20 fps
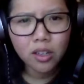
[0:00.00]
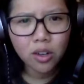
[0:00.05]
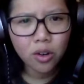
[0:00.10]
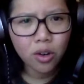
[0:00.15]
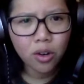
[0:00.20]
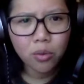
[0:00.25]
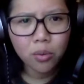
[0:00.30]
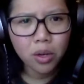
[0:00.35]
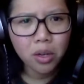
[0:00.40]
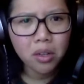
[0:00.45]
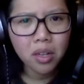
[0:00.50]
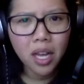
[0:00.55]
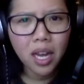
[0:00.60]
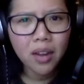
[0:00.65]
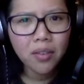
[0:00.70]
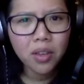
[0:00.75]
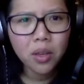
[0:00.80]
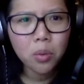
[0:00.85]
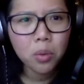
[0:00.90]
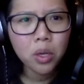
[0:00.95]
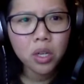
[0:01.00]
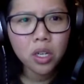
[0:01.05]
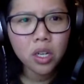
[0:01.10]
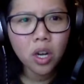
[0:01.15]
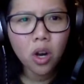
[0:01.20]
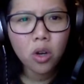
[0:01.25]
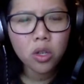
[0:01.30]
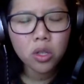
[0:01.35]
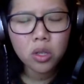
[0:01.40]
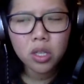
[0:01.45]
you're in real life. You wouldn't
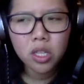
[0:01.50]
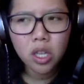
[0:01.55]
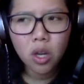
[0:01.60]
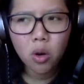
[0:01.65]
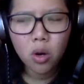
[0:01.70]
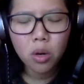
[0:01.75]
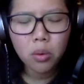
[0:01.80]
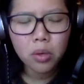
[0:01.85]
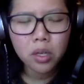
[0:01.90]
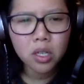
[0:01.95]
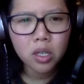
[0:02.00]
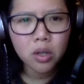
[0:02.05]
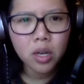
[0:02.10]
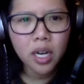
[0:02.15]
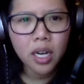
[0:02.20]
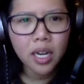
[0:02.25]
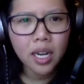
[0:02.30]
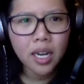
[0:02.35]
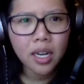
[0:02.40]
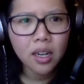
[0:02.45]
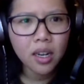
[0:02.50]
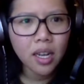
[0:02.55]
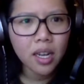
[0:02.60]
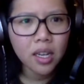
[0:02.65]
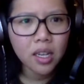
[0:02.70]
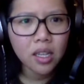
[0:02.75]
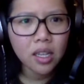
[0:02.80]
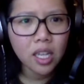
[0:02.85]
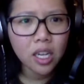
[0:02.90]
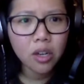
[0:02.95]
go to a yoga retreat and
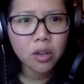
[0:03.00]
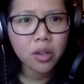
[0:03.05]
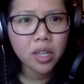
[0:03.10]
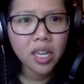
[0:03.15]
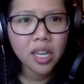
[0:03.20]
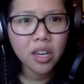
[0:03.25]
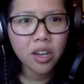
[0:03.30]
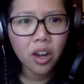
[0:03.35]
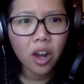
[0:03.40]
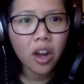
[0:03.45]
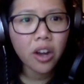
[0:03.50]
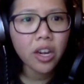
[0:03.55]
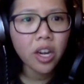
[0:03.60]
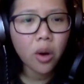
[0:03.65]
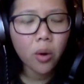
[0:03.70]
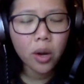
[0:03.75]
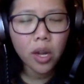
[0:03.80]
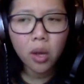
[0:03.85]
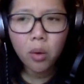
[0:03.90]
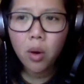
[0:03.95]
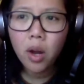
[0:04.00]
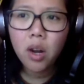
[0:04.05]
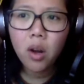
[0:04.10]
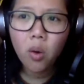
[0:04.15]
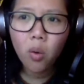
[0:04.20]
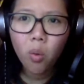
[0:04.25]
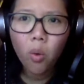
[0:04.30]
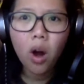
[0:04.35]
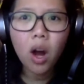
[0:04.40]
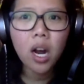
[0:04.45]
literally not know anyone,
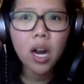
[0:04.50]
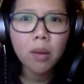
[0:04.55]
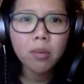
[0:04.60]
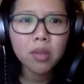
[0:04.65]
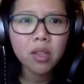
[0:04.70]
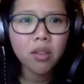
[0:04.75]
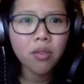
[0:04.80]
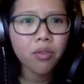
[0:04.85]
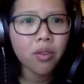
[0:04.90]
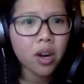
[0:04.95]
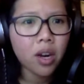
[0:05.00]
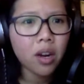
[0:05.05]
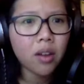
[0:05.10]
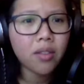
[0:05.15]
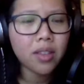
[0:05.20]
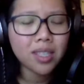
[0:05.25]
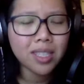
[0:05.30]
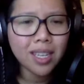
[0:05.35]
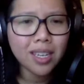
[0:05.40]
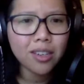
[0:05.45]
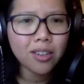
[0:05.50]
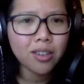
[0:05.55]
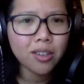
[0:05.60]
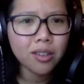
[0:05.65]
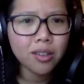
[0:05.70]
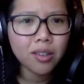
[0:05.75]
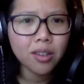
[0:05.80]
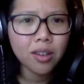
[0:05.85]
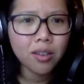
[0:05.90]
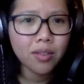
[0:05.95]
walk up to the front of the
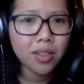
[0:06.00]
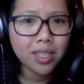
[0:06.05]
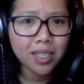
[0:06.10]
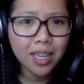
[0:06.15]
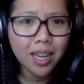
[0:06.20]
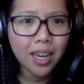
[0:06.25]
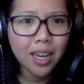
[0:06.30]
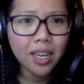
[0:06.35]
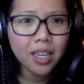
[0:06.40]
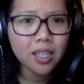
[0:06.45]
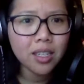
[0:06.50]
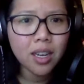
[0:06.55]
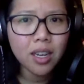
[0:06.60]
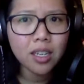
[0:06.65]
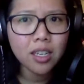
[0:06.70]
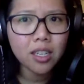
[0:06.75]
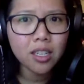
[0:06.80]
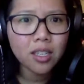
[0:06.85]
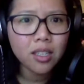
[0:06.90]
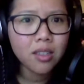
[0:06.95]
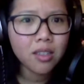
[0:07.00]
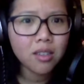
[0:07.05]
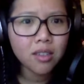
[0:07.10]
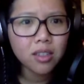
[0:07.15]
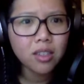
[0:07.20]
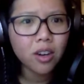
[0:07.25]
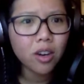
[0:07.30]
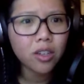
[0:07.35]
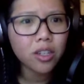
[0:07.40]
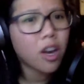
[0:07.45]
center of the stage and just
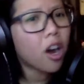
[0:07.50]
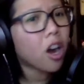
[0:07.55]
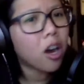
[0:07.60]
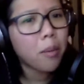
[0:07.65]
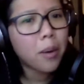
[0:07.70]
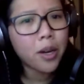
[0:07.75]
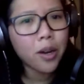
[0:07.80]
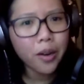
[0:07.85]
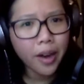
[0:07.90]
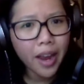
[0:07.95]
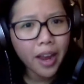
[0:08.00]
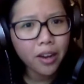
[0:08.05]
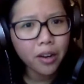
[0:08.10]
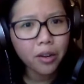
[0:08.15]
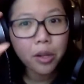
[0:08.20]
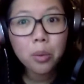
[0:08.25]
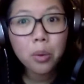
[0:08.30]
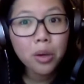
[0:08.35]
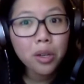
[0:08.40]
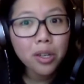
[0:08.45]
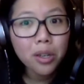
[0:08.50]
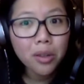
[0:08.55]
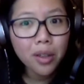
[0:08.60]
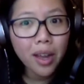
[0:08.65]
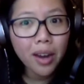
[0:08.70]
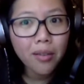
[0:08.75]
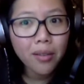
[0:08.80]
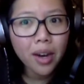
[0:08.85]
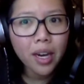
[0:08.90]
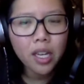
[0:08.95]
start talking about your candle. You wouldn't do
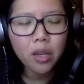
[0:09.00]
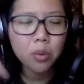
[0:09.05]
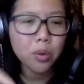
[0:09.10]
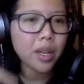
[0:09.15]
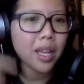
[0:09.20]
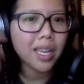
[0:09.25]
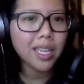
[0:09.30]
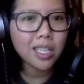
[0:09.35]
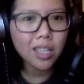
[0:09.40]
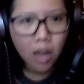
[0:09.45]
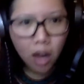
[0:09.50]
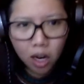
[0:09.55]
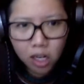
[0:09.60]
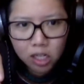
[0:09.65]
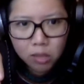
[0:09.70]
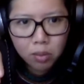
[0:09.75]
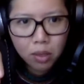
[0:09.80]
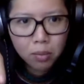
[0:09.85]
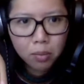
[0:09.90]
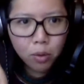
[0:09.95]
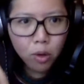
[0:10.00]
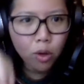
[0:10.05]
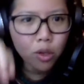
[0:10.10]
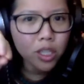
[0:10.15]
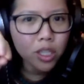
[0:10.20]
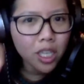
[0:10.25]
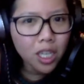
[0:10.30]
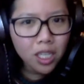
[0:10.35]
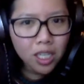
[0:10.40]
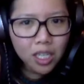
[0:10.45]
that, right? You would talk to people,
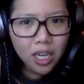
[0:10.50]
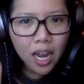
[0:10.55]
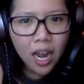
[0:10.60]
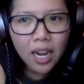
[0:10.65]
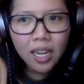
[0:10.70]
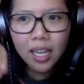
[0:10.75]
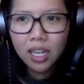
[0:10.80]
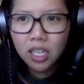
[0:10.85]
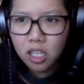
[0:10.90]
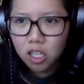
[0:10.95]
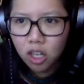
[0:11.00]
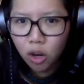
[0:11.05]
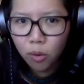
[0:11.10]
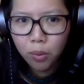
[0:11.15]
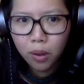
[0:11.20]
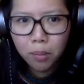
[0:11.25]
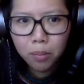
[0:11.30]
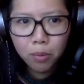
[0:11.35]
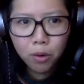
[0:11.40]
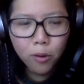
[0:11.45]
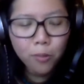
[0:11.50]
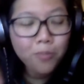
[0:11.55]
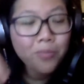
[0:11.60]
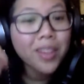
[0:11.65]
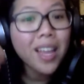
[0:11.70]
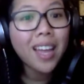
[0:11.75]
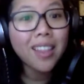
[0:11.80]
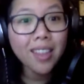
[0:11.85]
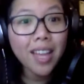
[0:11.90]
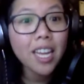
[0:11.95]
chit chat, get to know people,
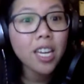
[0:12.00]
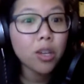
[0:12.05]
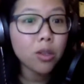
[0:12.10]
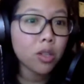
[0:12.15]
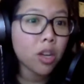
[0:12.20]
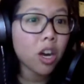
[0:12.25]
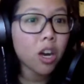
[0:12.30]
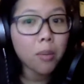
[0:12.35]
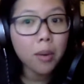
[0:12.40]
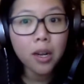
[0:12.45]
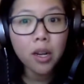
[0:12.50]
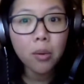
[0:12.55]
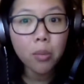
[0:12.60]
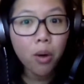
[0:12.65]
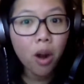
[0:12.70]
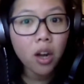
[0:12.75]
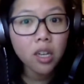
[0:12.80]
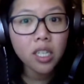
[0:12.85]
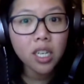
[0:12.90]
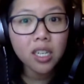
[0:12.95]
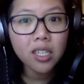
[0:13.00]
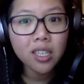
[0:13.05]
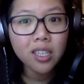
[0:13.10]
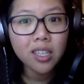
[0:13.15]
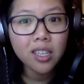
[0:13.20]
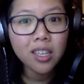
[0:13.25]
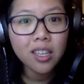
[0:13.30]
and then you talk about your project.